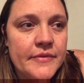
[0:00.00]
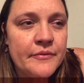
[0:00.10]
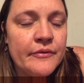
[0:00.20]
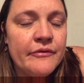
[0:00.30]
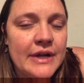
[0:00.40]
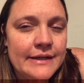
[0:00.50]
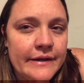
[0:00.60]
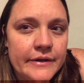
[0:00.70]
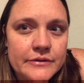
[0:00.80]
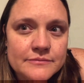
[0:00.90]
and
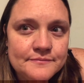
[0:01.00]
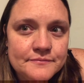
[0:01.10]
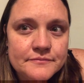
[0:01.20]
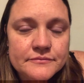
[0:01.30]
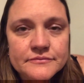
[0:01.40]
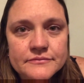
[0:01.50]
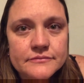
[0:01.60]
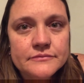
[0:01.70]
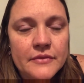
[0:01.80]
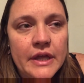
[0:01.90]
find out.
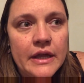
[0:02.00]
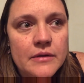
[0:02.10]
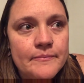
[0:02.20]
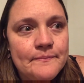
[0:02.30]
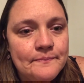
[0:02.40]
Okay?